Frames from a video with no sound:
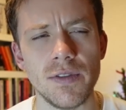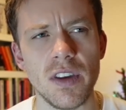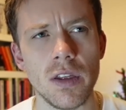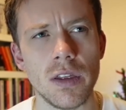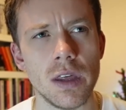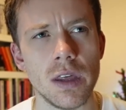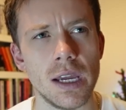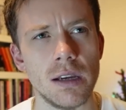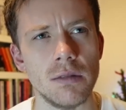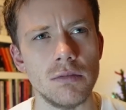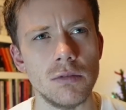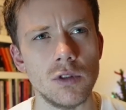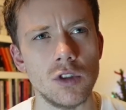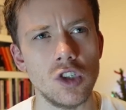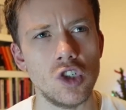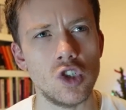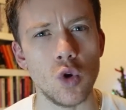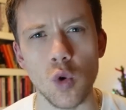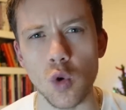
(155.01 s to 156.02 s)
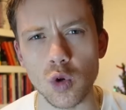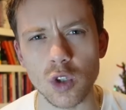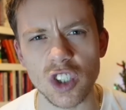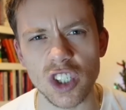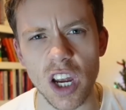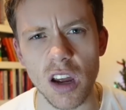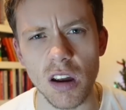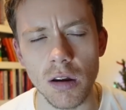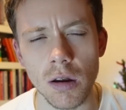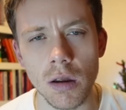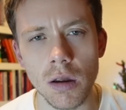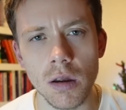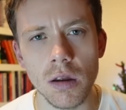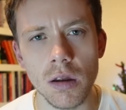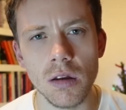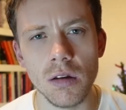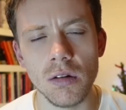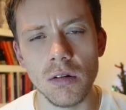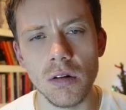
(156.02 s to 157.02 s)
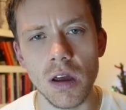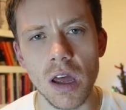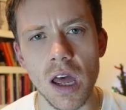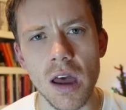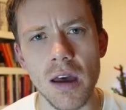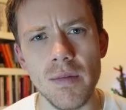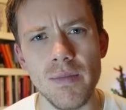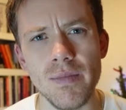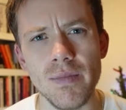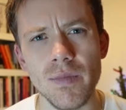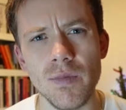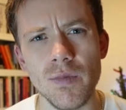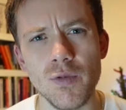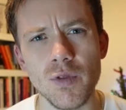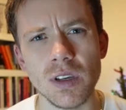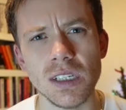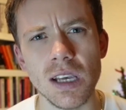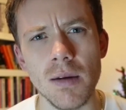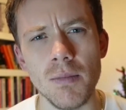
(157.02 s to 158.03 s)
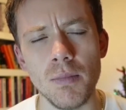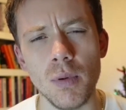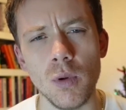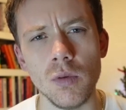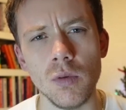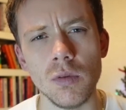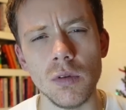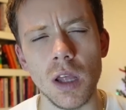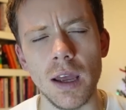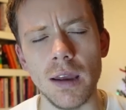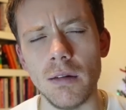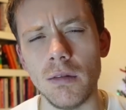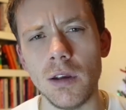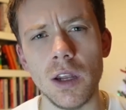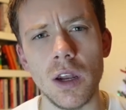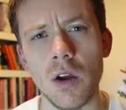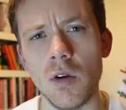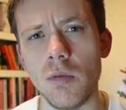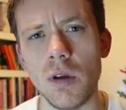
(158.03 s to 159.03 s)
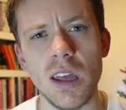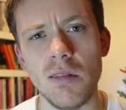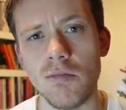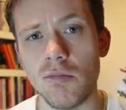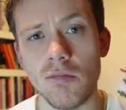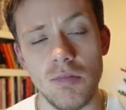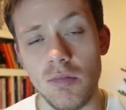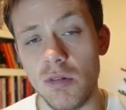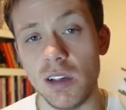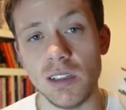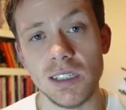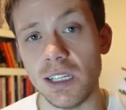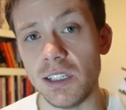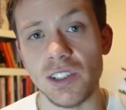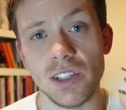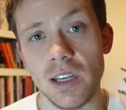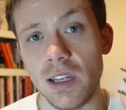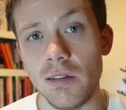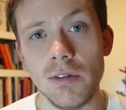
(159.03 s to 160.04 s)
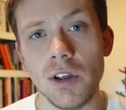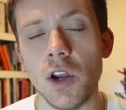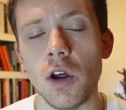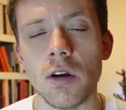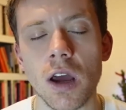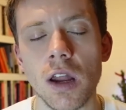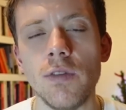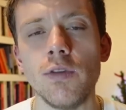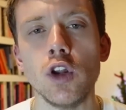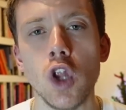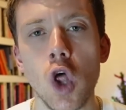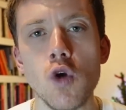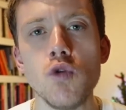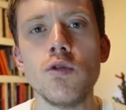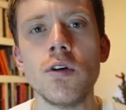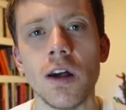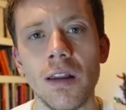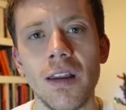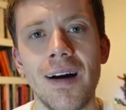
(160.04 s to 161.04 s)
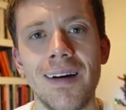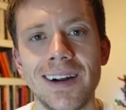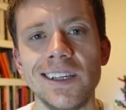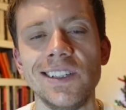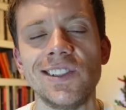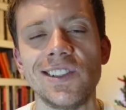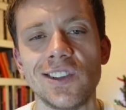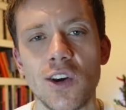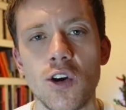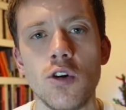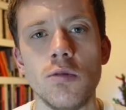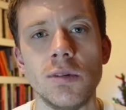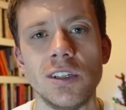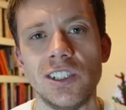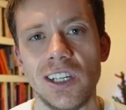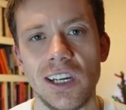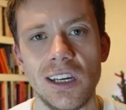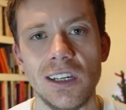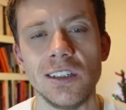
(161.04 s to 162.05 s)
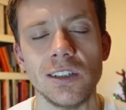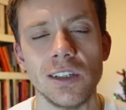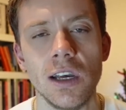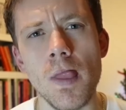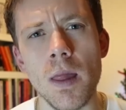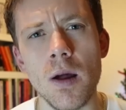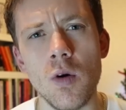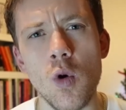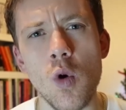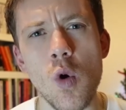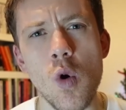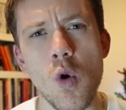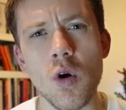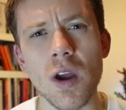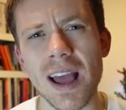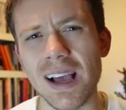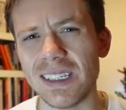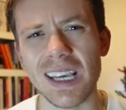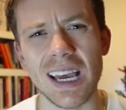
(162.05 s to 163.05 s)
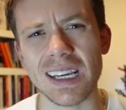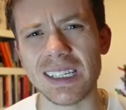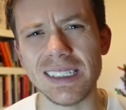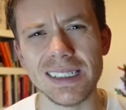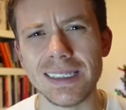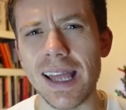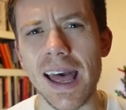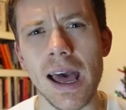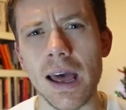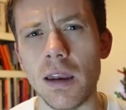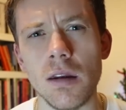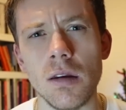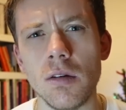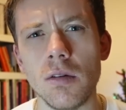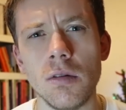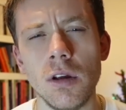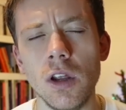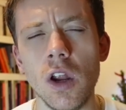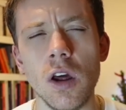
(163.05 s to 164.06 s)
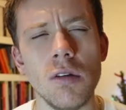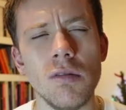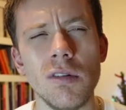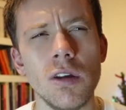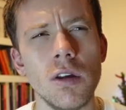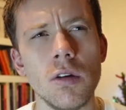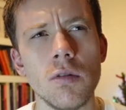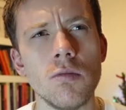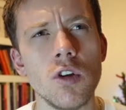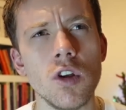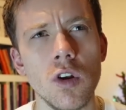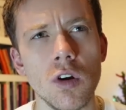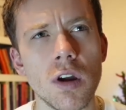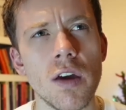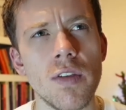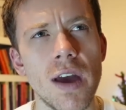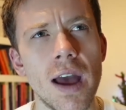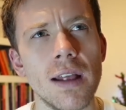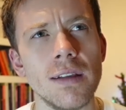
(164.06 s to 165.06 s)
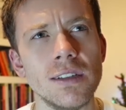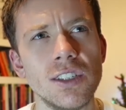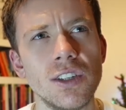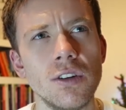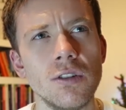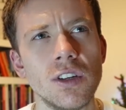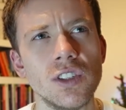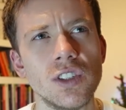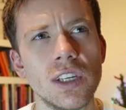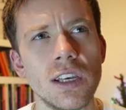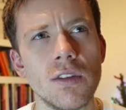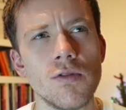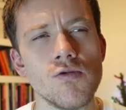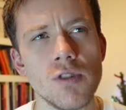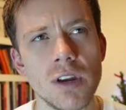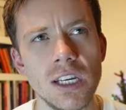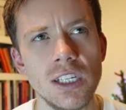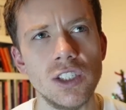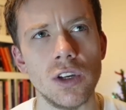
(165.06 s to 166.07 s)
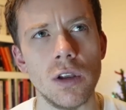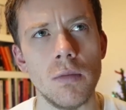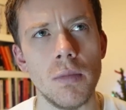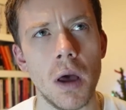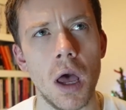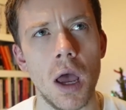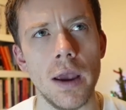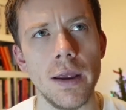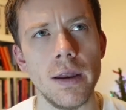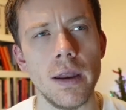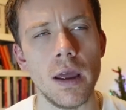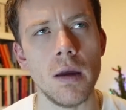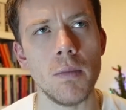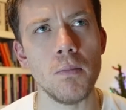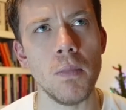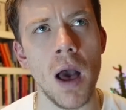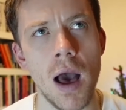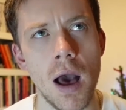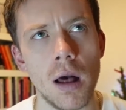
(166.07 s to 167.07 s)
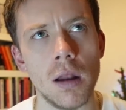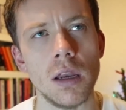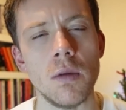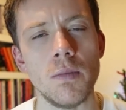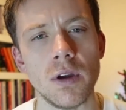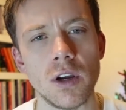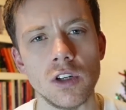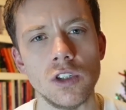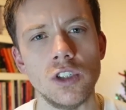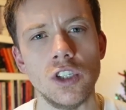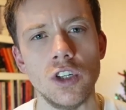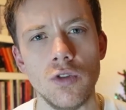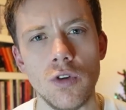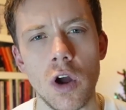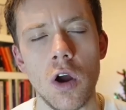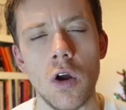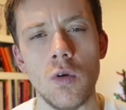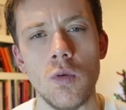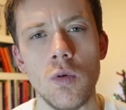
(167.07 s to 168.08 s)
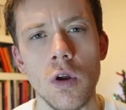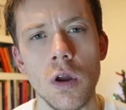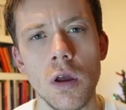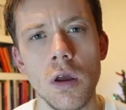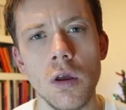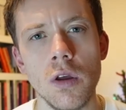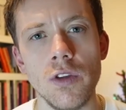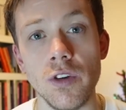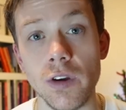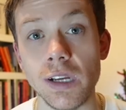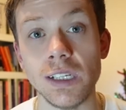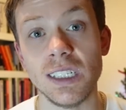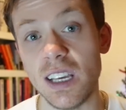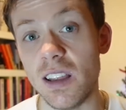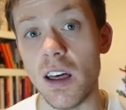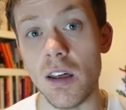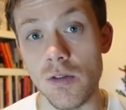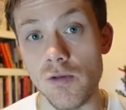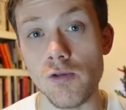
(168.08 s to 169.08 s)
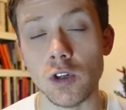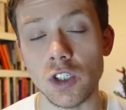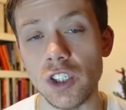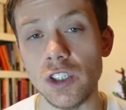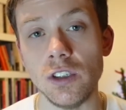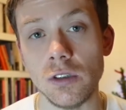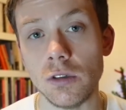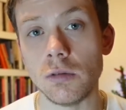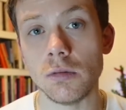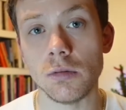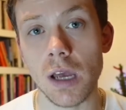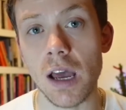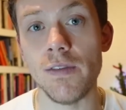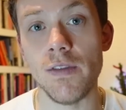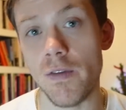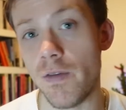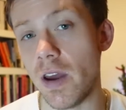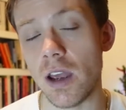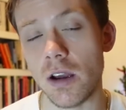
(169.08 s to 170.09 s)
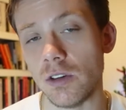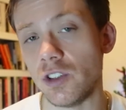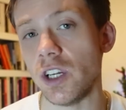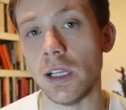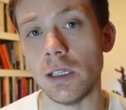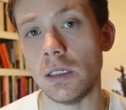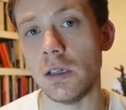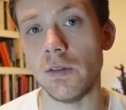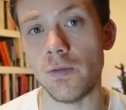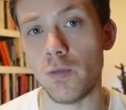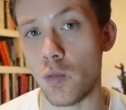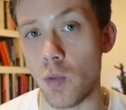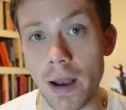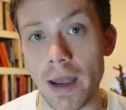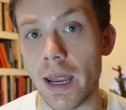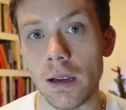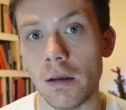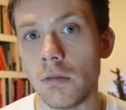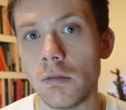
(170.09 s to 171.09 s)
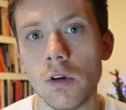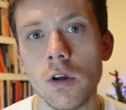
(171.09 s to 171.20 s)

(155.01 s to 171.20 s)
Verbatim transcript: If you think Georgia, um, for example, like, you know, he essentially, you know, kind of localized skirmishes, or Kazakhstan, you know, you, you look at that and you can see the reason behind it, partly because, you know, you can see that the Russians have a very good chance of winning.